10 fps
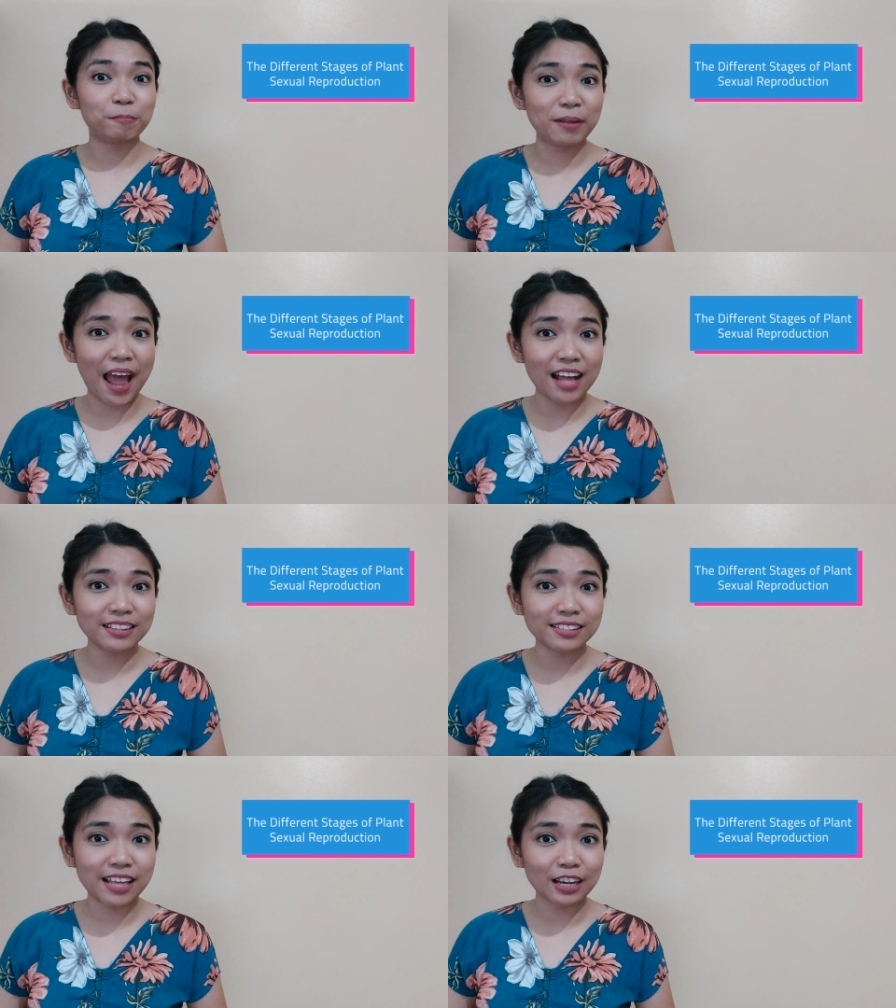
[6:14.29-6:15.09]

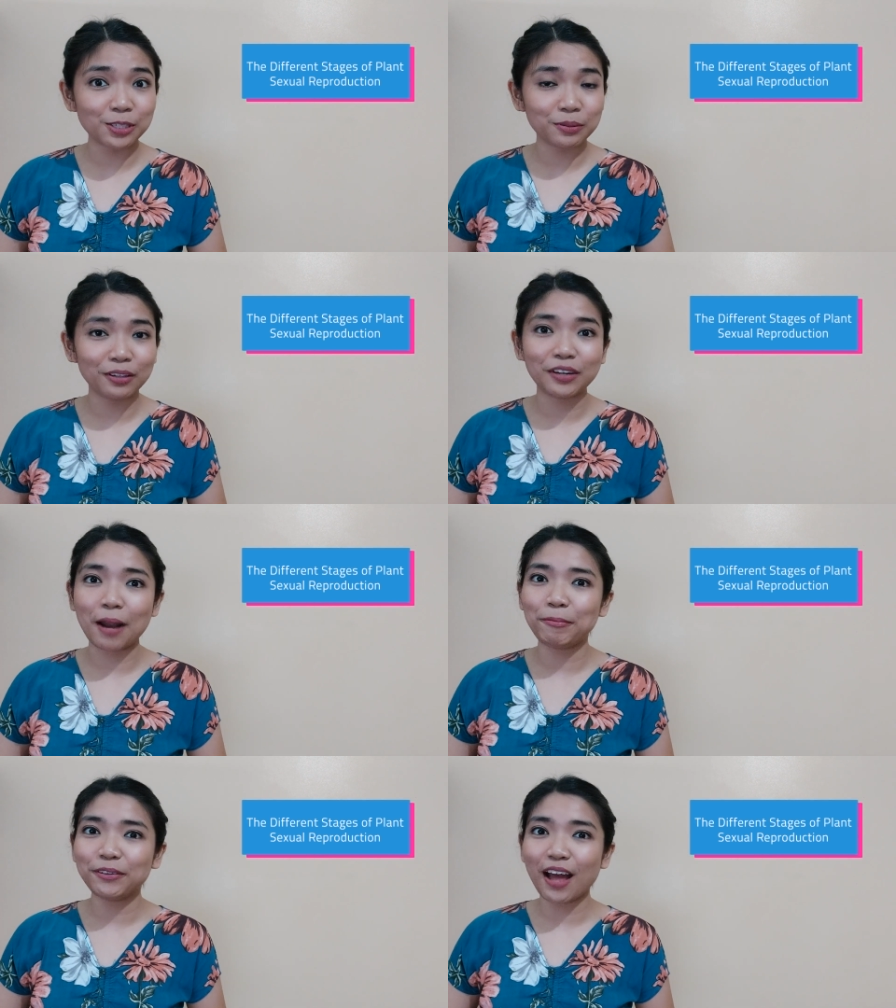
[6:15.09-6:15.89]
plant sexual
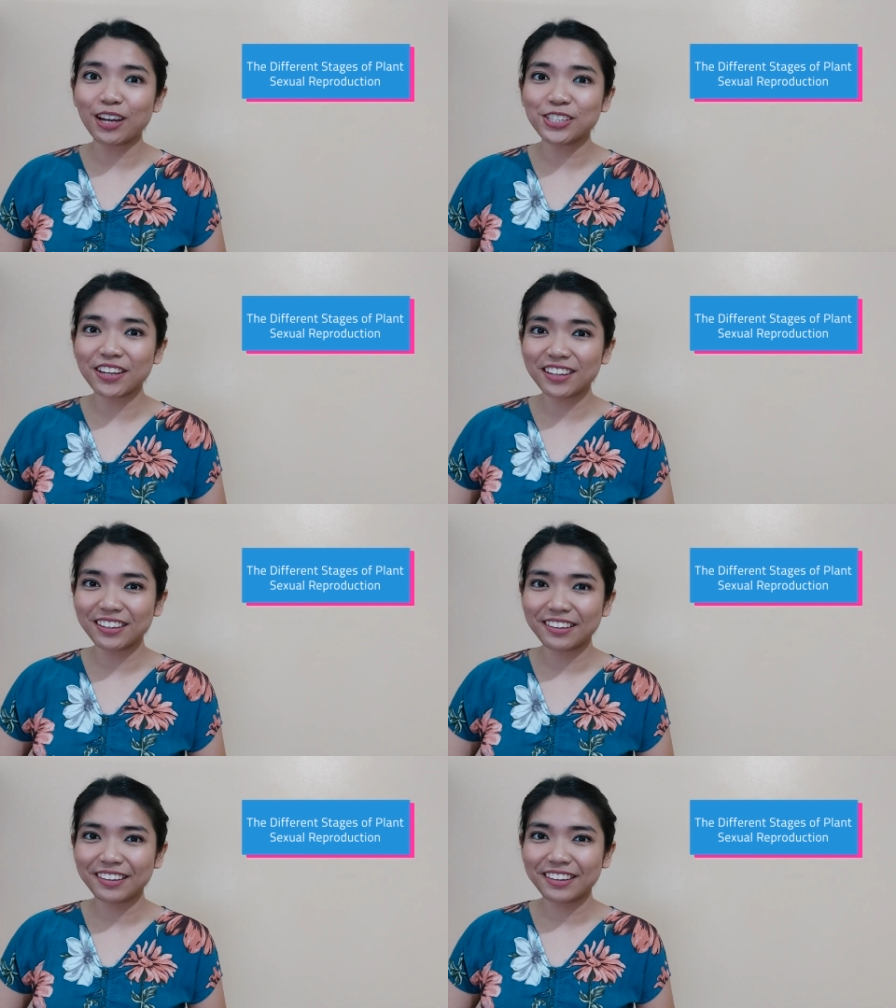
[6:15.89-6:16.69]
reproduction?
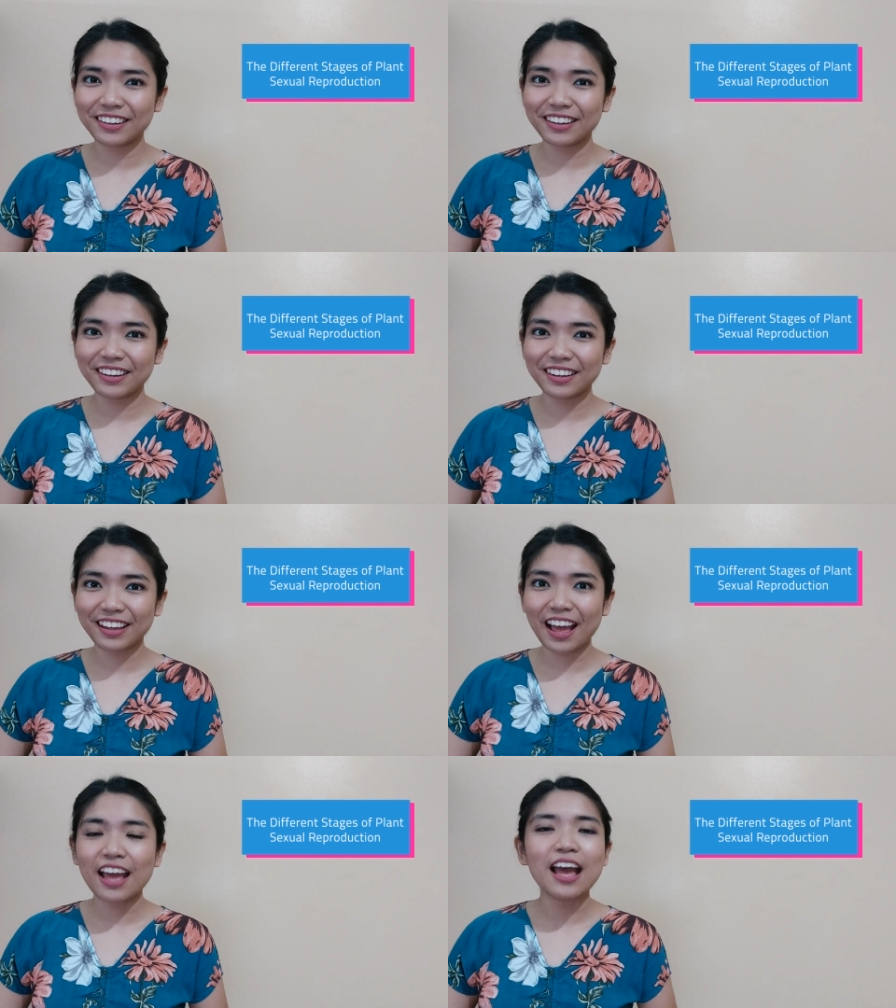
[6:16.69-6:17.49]

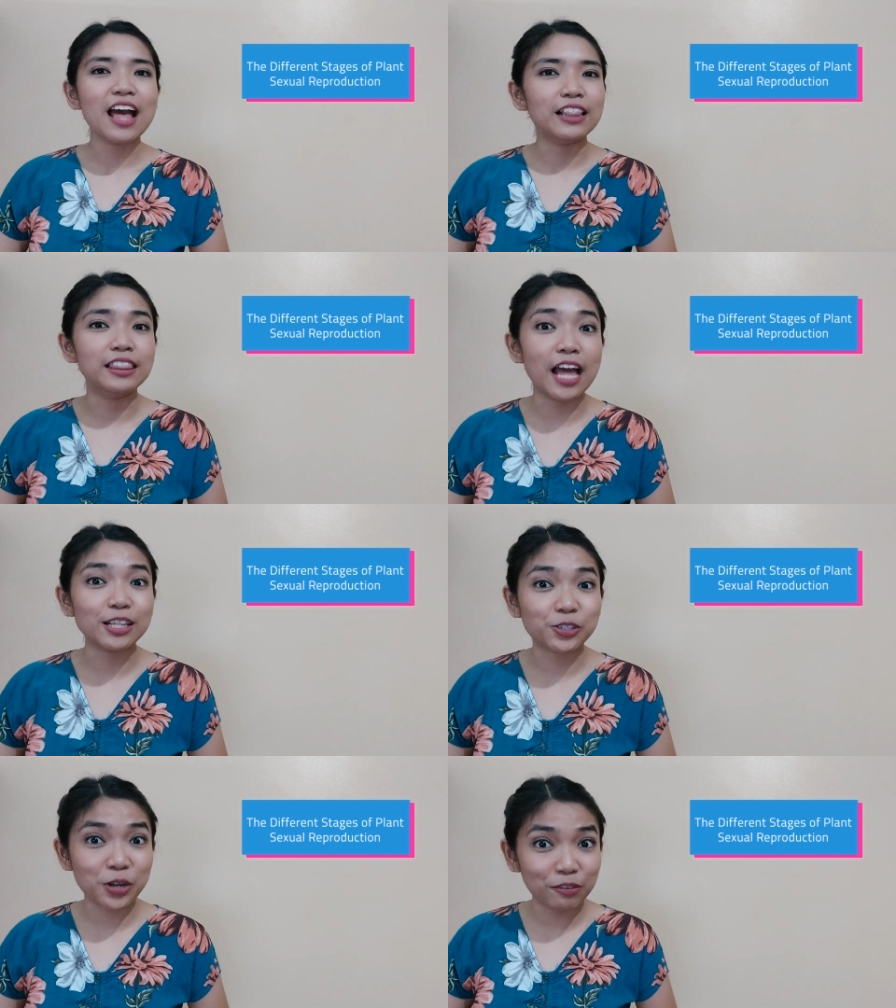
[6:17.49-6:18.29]

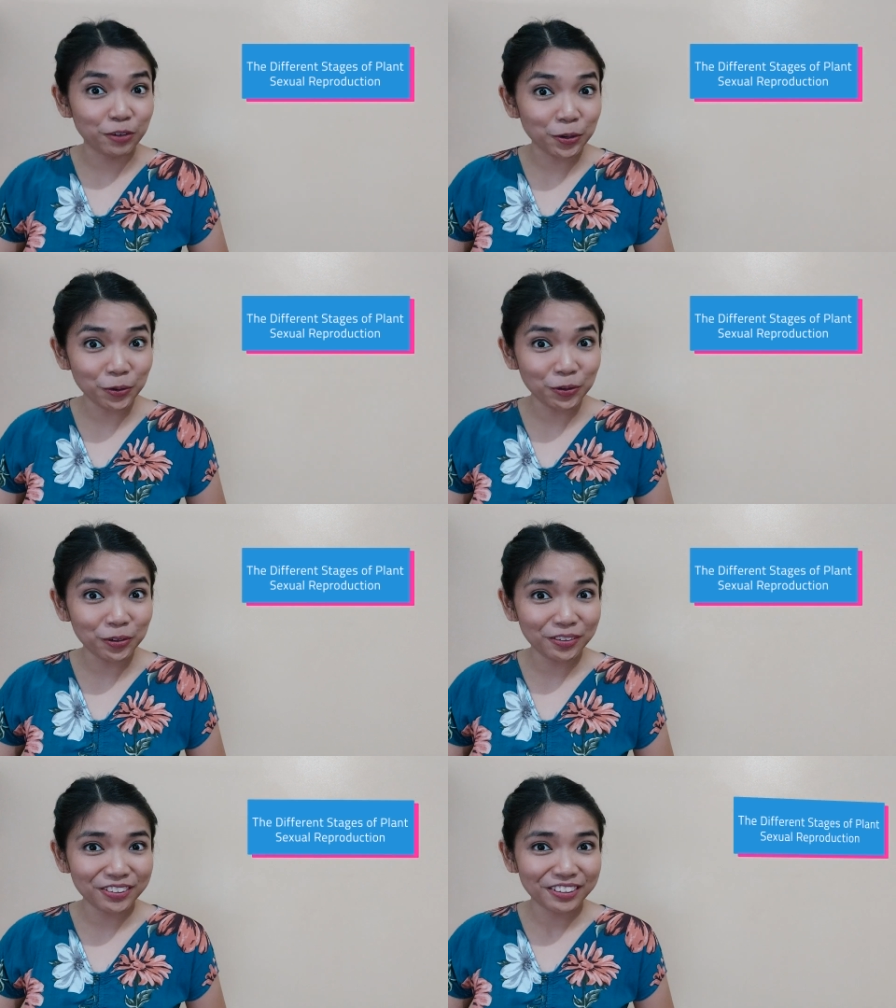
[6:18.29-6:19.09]
Let's review.